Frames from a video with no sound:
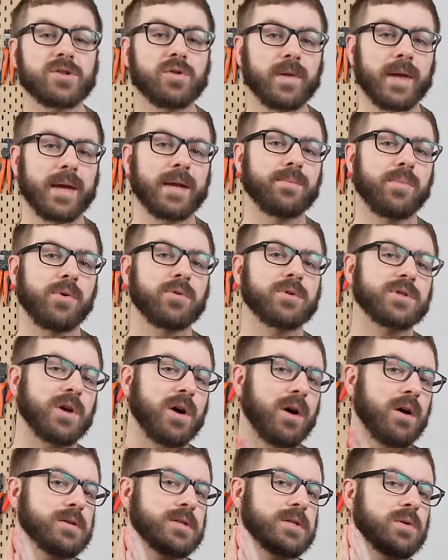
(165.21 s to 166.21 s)
toolhead boards
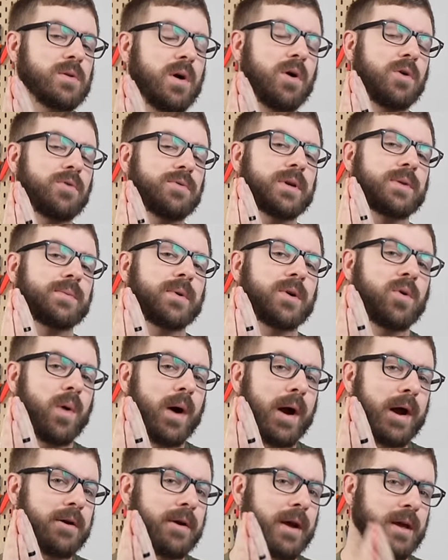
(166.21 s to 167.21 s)
also only
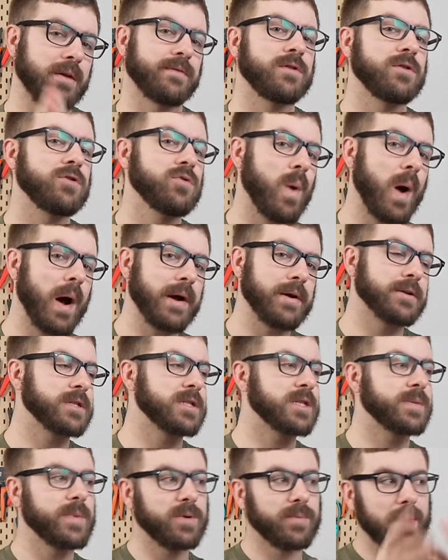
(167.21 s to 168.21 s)
require a few wires to be